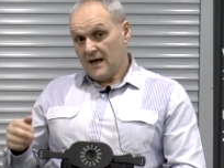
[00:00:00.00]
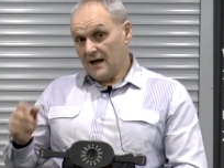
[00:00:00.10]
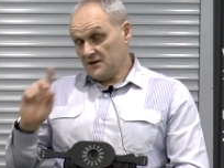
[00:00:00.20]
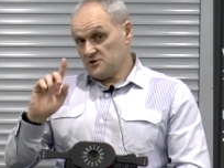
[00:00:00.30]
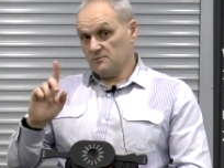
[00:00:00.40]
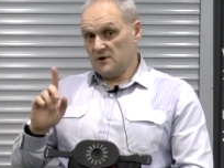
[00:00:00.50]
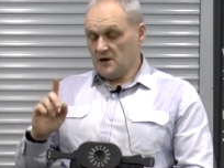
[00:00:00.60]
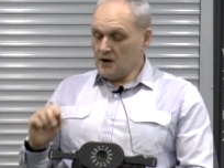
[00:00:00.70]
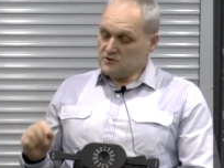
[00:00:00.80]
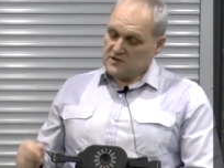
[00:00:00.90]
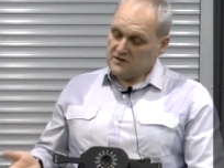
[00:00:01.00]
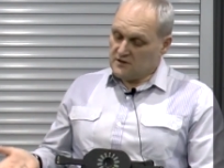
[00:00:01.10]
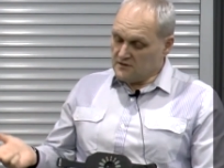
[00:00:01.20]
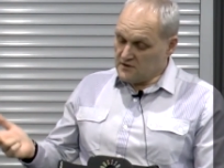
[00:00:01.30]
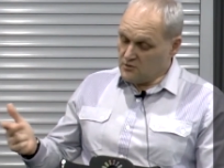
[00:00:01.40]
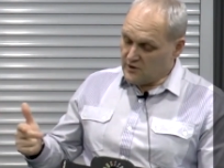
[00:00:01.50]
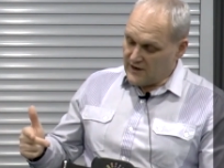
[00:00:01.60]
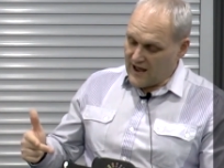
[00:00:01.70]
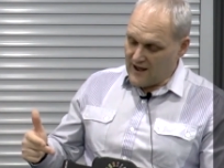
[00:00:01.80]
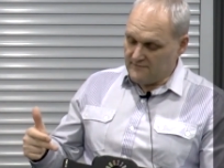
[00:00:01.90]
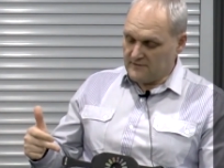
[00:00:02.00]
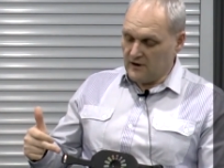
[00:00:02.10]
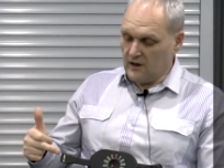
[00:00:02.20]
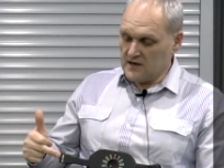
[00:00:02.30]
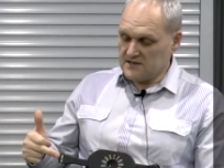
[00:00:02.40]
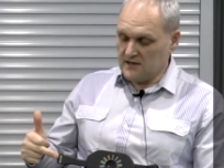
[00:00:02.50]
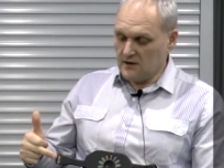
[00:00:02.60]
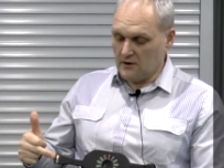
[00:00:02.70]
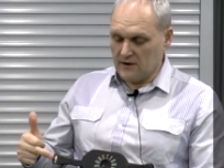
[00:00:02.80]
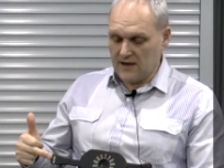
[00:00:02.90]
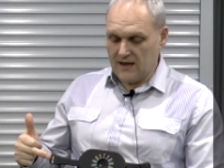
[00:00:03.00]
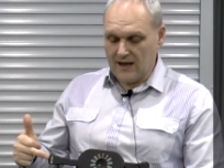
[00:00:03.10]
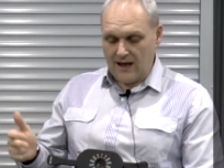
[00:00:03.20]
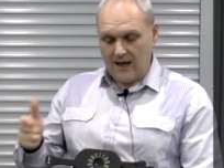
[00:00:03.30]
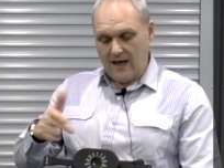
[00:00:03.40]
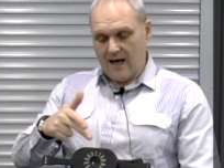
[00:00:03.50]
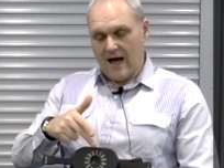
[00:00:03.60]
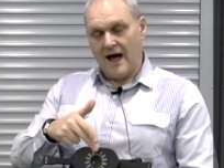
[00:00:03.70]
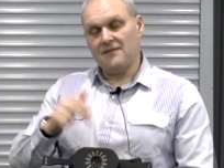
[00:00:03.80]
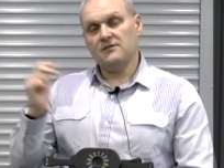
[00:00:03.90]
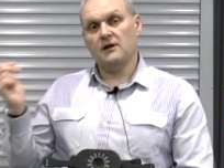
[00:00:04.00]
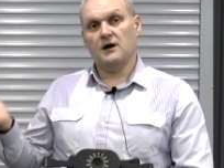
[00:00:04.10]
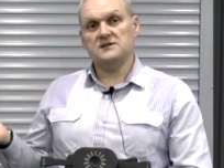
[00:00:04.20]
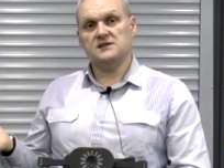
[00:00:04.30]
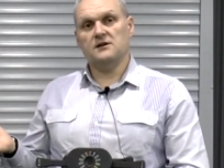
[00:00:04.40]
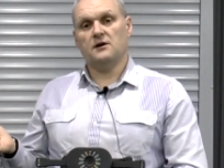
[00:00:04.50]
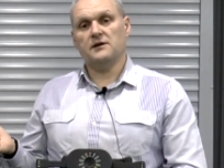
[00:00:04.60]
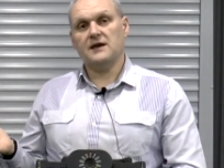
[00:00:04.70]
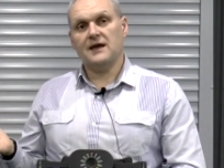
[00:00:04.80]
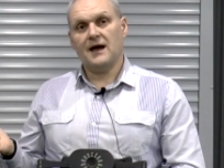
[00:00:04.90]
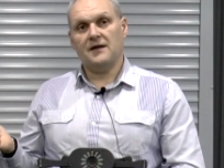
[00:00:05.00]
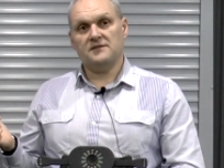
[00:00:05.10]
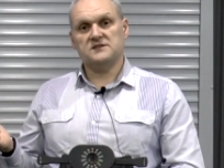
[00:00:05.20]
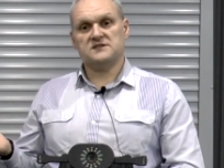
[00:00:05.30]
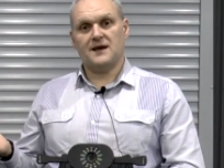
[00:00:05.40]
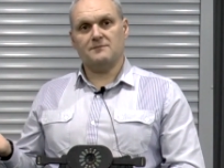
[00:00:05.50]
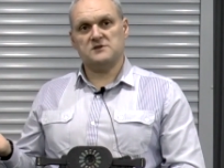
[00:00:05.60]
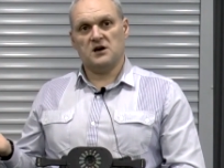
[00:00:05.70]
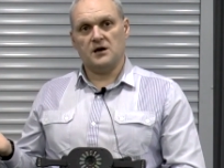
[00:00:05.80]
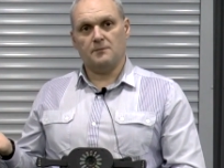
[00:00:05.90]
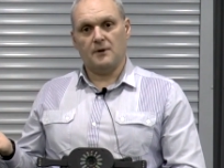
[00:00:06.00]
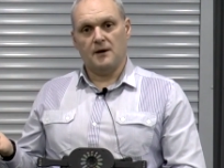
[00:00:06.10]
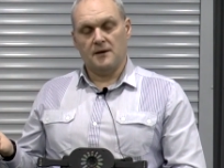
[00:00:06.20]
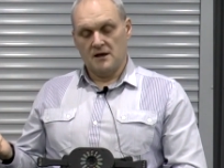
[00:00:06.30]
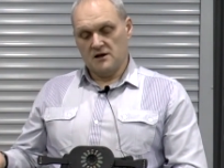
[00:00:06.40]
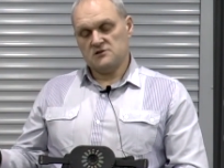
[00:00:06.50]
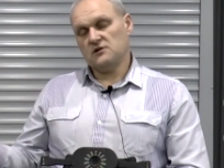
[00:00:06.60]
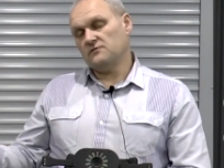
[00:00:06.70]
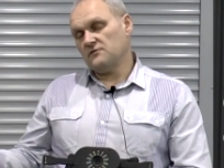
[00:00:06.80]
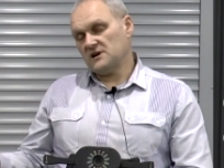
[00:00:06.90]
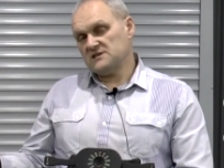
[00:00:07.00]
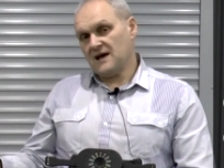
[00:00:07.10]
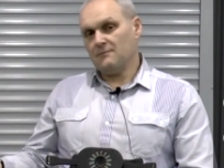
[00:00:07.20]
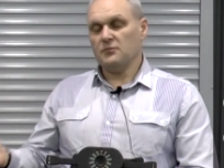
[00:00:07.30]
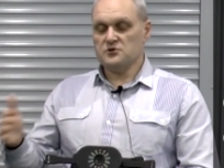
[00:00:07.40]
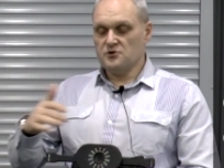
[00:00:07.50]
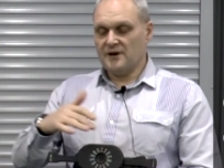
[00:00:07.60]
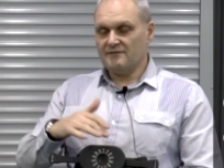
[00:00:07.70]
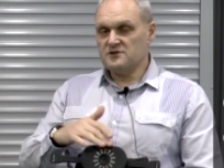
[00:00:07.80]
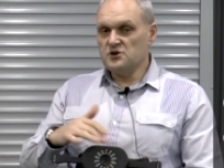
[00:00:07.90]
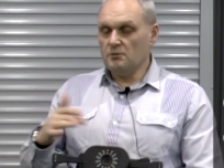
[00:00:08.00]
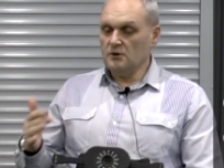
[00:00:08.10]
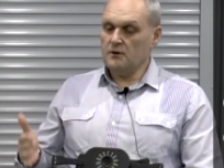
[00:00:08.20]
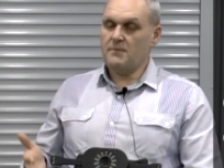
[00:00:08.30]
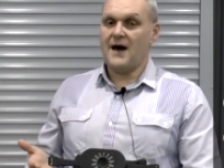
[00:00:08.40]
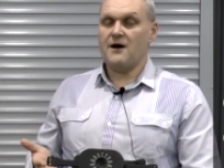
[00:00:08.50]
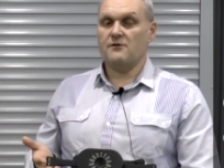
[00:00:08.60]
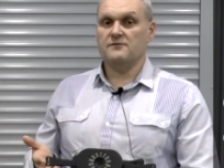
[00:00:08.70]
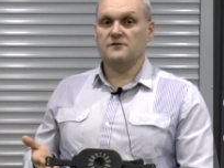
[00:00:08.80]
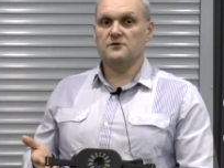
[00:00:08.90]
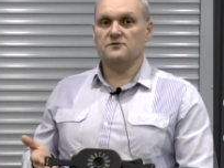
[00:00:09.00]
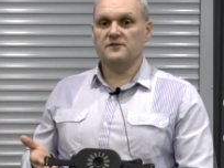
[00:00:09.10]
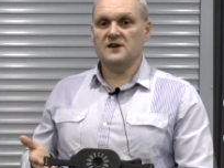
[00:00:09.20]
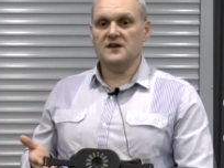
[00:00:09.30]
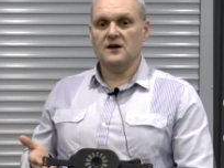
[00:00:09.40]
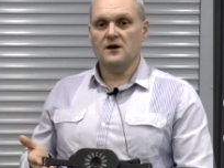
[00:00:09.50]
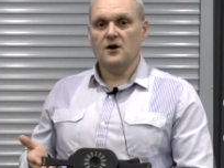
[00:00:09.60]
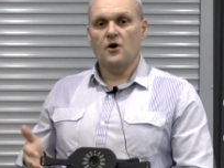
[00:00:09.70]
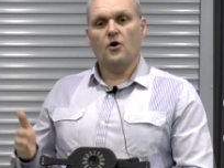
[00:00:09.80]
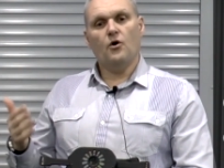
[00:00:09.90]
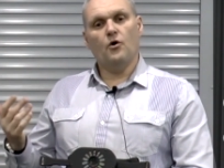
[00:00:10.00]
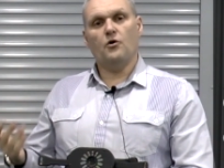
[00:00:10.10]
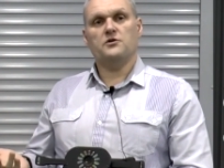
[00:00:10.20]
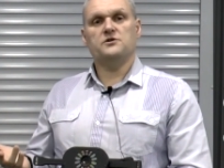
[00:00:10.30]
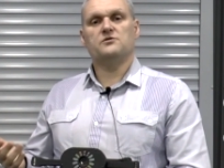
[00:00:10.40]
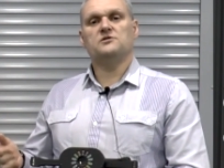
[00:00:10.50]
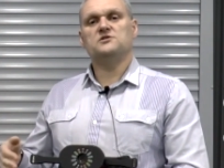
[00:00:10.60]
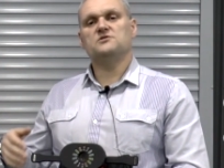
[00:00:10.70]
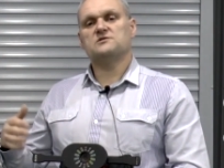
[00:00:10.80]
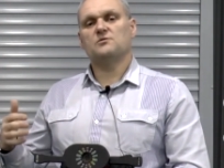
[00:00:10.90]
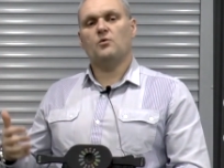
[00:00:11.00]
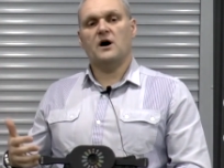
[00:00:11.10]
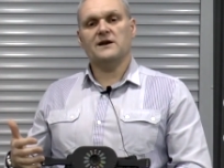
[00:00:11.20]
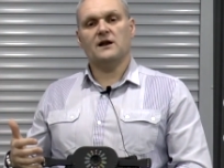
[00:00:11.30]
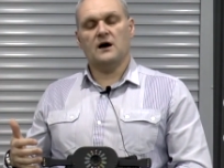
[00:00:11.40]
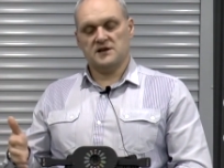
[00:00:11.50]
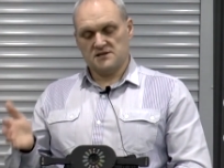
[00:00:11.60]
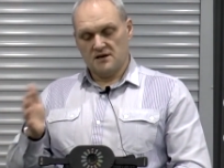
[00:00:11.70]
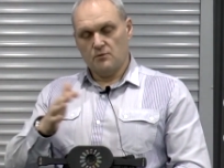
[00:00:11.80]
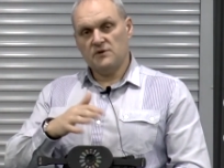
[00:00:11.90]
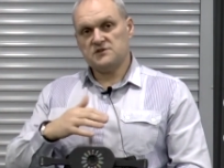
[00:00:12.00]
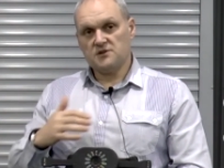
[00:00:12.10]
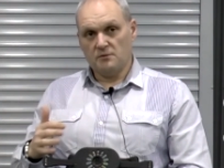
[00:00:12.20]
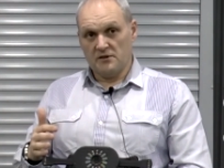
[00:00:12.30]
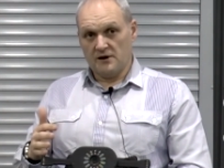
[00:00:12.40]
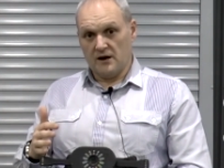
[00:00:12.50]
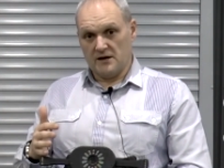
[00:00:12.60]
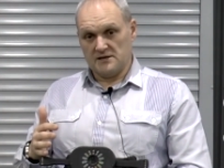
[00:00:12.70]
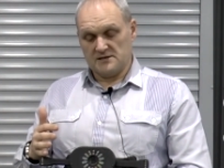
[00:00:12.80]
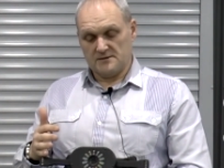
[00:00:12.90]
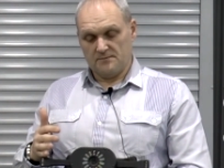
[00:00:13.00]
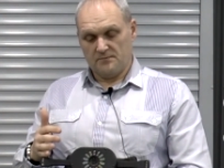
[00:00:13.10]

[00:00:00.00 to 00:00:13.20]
And it should be noted that you can have the lighting on here and the lighting on here at the same time. So for example, you can have double the power of UV or you could use the white light with some other lights.